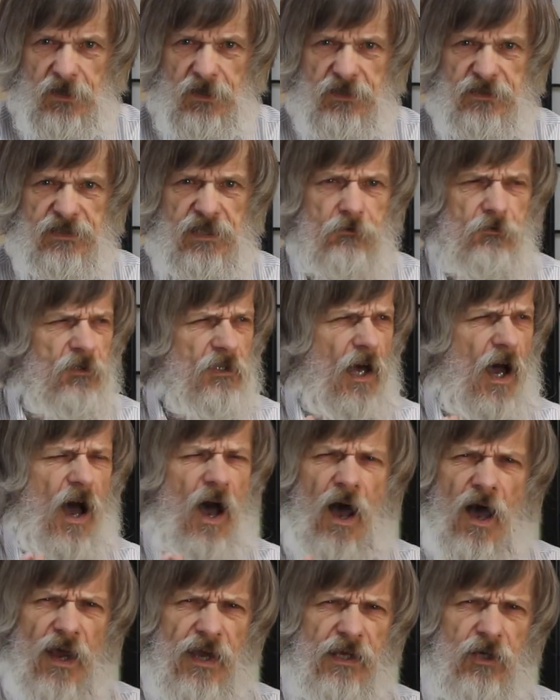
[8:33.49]
and given
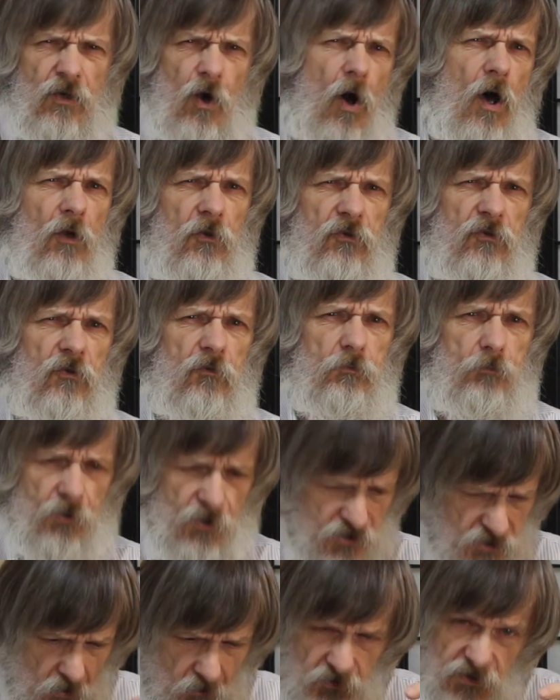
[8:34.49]
the high cost of
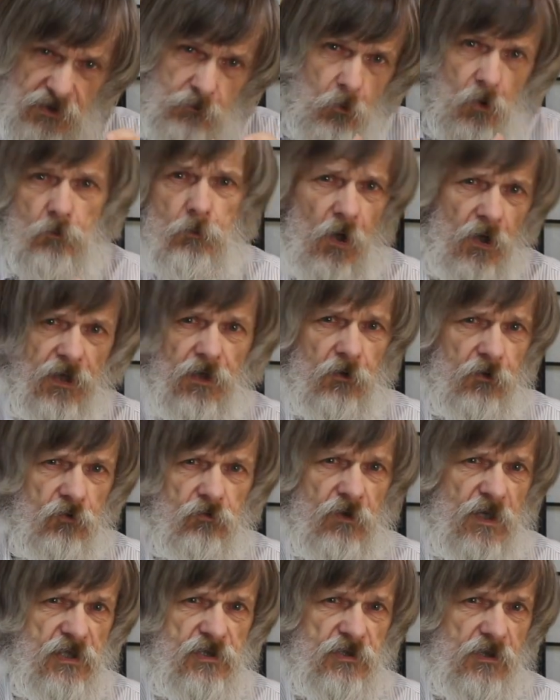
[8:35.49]
producing woodblock
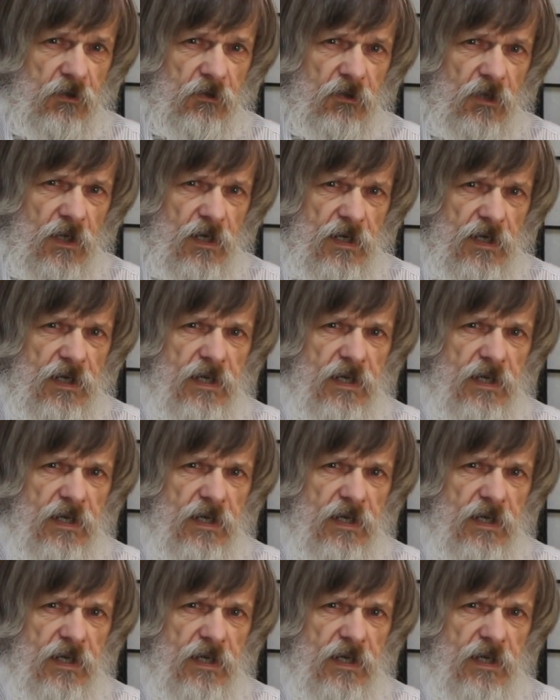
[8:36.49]
illustrations,